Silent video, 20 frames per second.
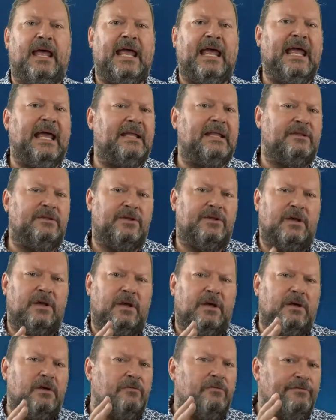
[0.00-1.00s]
and
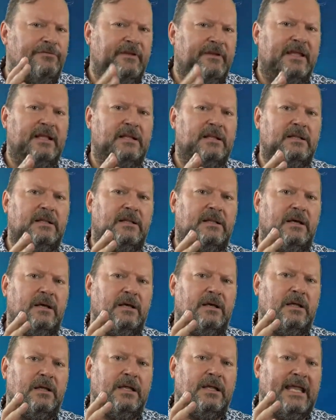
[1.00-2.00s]
fill
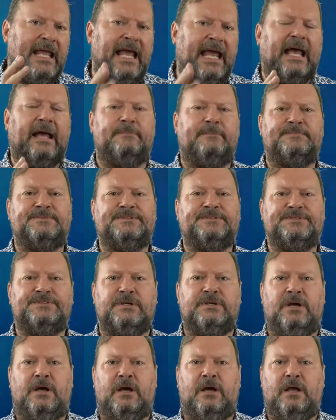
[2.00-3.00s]
gaps
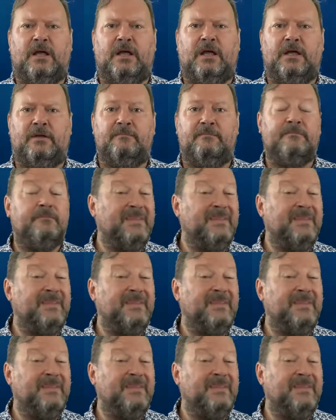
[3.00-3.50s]
uh,